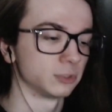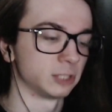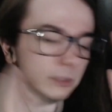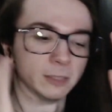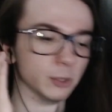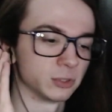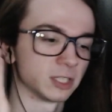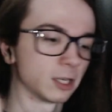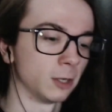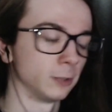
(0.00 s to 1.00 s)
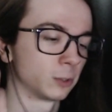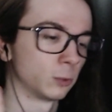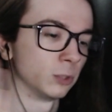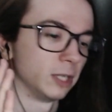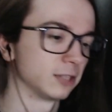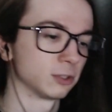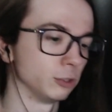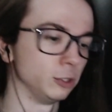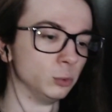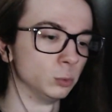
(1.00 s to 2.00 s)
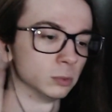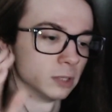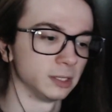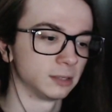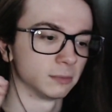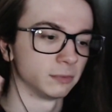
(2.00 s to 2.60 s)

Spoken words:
some of the most like hardcore SRU like